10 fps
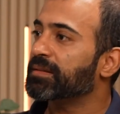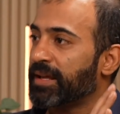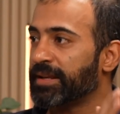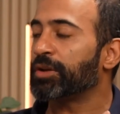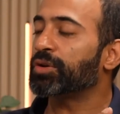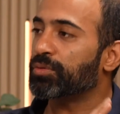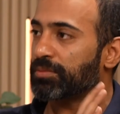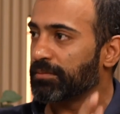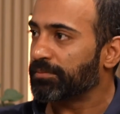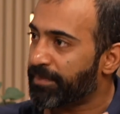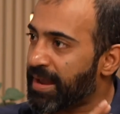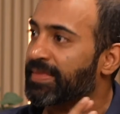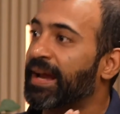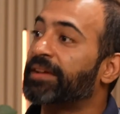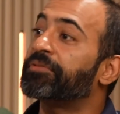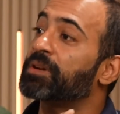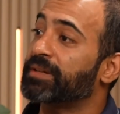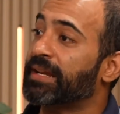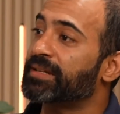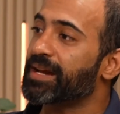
they need to make that effort 10